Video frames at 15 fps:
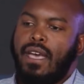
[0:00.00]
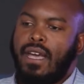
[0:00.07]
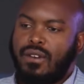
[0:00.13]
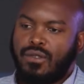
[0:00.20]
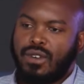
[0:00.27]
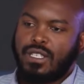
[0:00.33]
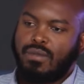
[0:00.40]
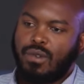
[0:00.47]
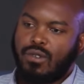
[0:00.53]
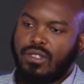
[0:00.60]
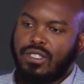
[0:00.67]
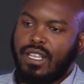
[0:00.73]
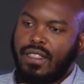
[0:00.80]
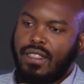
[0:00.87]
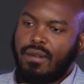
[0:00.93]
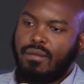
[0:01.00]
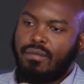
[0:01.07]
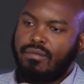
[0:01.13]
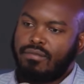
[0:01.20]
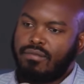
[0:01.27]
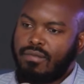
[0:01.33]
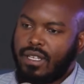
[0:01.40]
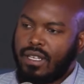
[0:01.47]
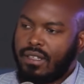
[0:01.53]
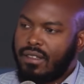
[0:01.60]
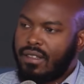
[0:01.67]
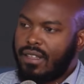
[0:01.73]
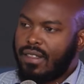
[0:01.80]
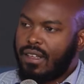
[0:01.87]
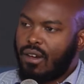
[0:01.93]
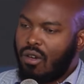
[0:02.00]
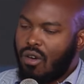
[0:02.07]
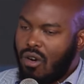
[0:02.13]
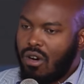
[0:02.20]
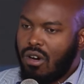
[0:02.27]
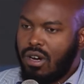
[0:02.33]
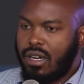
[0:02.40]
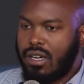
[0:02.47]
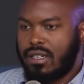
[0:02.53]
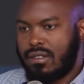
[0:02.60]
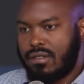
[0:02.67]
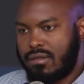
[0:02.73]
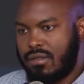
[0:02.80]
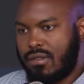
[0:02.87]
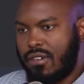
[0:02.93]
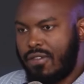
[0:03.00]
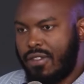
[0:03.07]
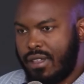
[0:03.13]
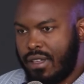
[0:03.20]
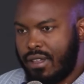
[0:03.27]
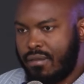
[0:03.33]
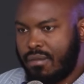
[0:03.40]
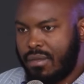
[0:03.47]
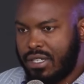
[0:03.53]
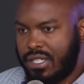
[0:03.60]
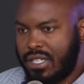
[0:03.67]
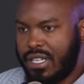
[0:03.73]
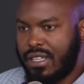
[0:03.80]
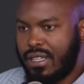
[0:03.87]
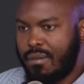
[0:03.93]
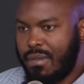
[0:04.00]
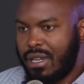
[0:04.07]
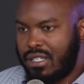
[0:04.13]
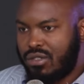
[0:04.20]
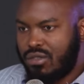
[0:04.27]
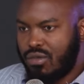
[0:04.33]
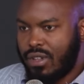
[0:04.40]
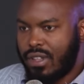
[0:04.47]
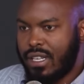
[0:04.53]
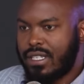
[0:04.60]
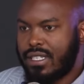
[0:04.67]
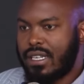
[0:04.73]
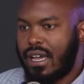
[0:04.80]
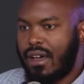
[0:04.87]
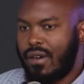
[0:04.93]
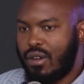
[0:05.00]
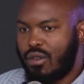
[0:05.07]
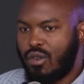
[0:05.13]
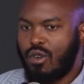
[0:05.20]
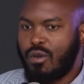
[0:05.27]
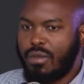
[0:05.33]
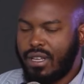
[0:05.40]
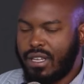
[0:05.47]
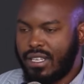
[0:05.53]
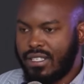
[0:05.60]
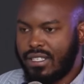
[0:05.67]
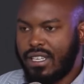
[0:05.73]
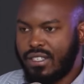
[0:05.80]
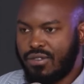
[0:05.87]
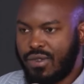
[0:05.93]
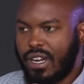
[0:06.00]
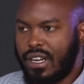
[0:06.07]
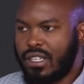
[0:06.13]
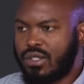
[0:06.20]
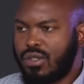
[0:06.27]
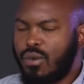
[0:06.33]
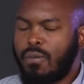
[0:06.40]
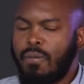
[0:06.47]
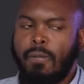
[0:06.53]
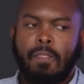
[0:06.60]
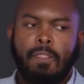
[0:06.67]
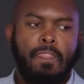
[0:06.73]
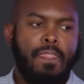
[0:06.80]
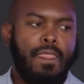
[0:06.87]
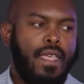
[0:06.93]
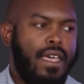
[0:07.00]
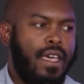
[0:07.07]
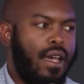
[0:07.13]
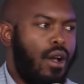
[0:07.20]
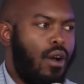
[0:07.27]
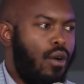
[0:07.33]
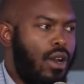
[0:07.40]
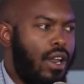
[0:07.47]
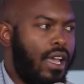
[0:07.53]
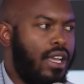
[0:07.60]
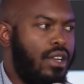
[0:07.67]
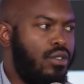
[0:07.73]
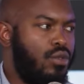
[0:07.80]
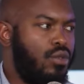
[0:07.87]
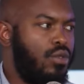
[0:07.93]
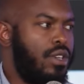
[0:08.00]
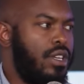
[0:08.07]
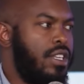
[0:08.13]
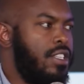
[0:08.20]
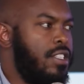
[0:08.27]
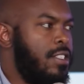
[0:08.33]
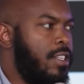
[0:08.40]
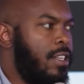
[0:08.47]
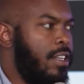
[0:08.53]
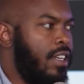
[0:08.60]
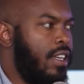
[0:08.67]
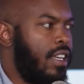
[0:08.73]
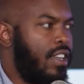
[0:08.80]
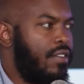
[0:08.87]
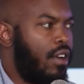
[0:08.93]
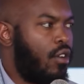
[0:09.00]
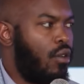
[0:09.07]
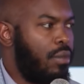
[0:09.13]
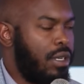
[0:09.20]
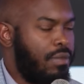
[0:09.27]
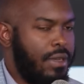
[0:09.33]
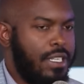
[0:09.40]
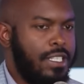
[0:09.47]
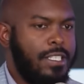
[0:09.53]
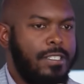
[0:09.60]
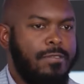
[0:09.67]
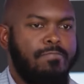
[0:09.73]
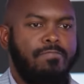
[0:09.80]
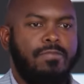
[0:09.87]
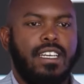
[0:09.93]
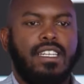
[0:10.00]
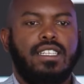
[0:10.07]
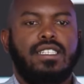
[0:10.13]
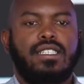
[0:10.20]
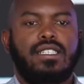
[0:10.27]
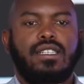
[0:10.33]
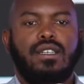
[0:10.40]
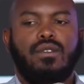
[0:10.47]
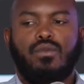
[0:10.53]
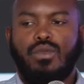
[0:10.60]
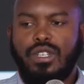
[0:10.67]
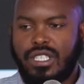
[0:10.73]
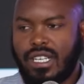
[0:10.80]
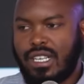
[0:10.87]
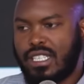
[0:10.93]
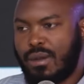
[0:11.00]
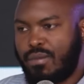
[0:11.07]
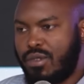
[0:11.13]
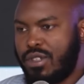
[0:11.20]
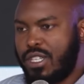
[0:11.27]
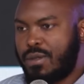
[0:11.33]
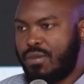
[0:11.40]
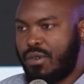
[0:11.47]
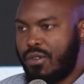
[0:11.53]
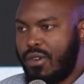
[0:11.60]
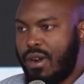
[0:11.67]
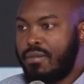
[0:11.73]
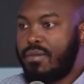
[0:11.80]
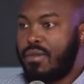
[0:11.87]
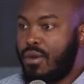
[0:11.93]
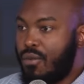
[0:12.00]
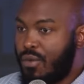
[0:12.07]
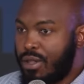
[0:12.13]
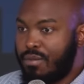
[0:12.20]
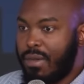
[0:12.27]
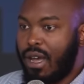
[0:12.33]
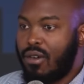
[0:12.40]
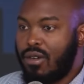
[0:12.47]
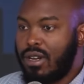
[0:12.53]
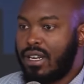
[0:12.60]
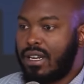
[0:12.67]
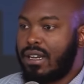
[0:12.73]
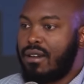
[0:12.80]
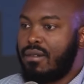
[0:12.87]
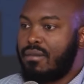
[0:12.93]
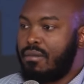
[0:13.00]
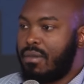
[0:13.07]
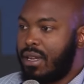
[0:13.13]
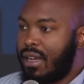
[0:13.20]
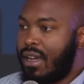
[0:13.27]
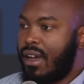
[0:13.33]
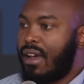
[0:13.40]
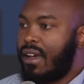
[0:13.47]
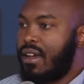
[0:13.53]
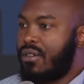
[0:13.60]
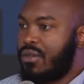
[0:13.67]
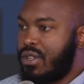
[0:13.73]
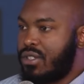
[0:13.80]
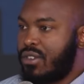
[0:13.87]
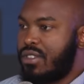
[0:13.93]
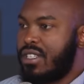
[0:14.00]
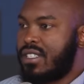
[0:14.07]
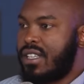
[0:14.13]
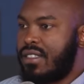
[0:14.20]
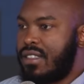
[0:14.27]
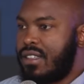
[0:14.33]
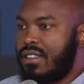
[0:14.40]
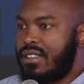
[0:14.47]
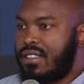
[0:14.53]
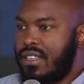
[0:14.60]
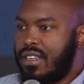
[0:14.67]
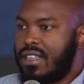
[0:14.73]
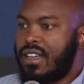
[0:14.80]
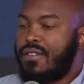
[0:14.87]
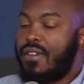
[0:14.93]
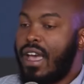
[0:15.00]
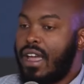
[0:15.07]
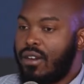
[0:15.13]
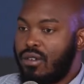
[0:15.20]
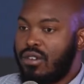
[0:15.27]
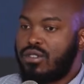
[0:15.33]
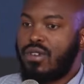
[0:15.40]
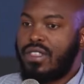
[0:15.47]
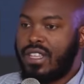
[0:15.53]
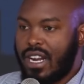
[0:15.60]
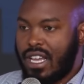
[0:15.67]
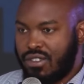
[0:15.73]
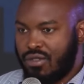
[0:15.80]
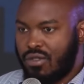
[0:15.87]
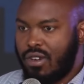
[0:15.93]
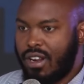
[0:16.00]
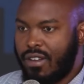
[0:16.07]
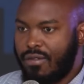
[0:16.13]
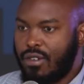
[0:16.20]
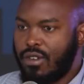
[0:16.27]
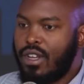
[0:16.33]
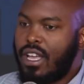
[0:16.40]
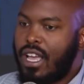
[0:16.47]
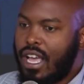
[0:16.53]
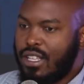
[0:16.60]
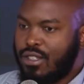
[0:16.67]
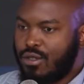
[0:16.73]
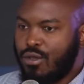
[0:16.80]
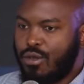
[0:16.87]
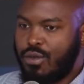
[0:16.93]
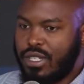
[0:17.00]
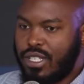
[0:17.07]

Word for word: address because they're the, the they're the cog of the machine that makes sure that our economy is, is running. So all I can do is uh, give a commitment that we shall support this program with my own little mega resources at the CDF and also at the national level. And so